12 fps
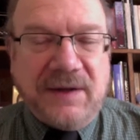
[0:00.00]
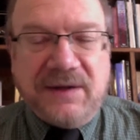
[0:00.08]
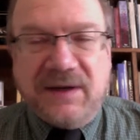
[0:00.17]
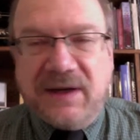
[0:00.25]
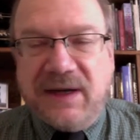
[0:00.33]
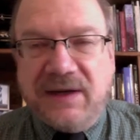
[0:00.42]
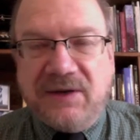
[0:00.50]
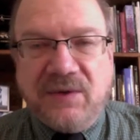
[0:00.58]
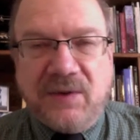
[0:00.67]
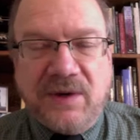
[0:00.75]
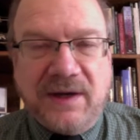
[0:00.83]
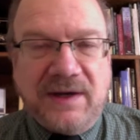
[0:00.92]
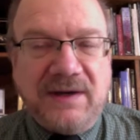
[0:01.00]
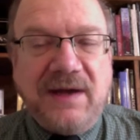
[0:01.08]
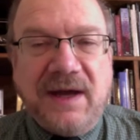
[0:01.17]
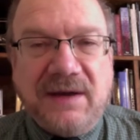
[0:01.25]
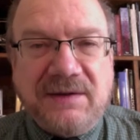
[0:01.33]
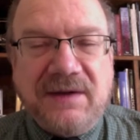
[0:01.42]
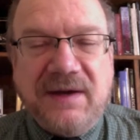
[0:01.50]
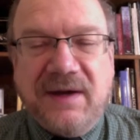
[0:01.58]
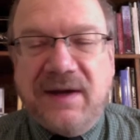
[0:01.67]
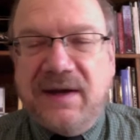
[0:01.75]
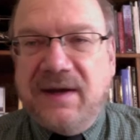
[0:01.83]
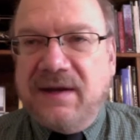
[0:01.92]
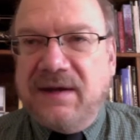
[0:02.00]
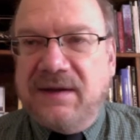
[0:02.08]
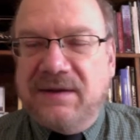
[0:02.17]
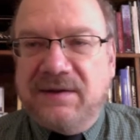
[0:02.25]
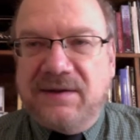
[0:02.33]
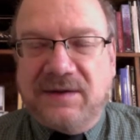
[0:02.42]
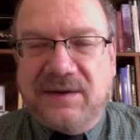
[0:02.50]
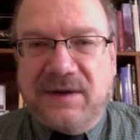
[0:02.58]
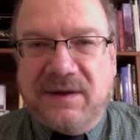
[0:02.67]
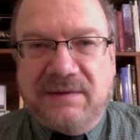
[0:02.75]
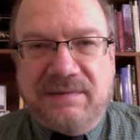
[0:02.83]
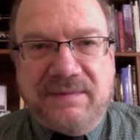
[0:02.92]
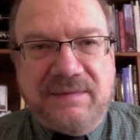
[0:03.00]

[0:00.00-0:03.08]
It's like any score on a test is a